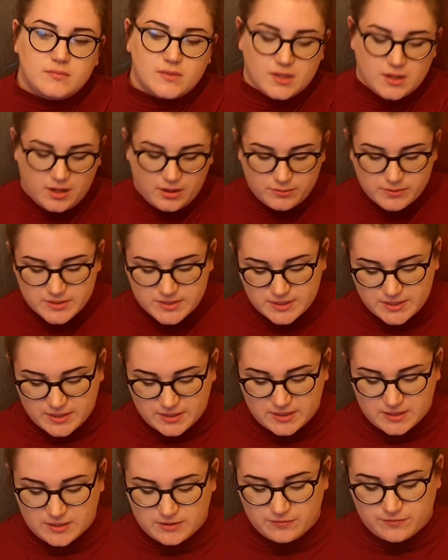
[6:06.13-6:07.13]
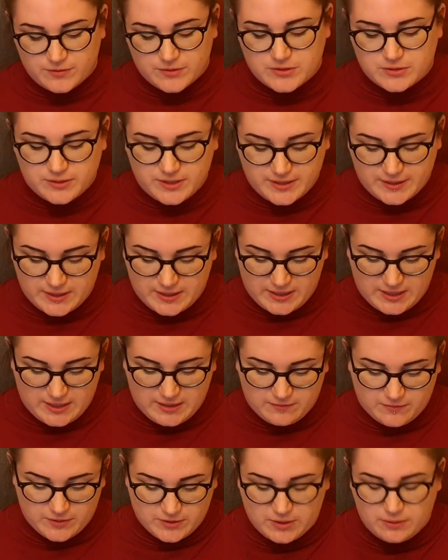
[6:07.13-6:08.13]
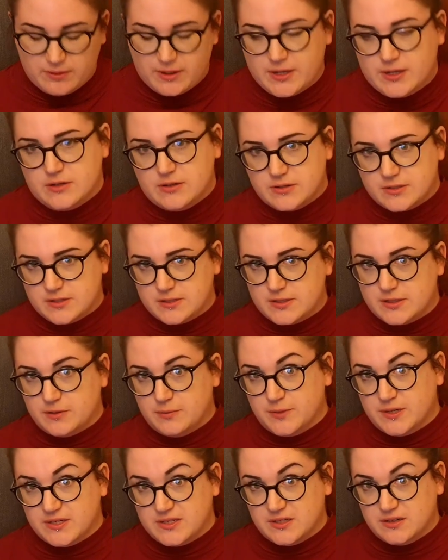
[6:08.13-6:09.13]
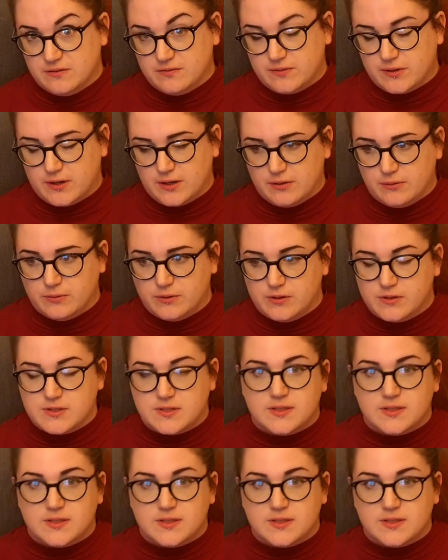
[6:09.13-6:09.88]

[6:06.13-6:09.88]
I was an idiot for doing that, even though I used to tell myself that I was.